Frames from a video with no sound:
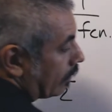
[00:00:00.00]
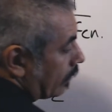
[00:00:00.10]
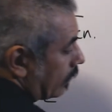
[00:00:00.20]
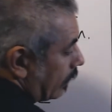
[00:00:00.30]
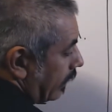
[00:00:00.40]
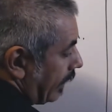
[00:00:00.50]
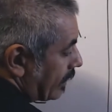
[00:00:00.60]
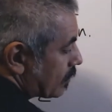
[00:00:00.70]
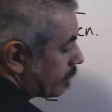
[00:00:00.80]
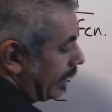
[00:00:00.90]
And that
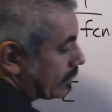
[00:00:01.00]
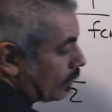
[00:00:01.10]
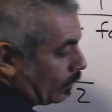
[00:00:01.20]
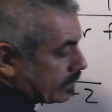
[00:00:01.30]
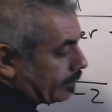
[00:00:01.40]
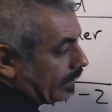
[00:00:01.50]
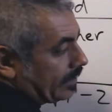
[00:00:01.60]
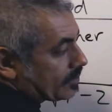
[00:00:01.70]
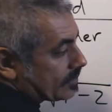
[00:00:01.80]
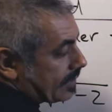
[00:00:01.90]
just means ultimately
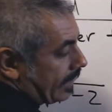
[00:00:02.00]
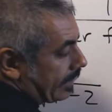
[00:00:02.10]
just take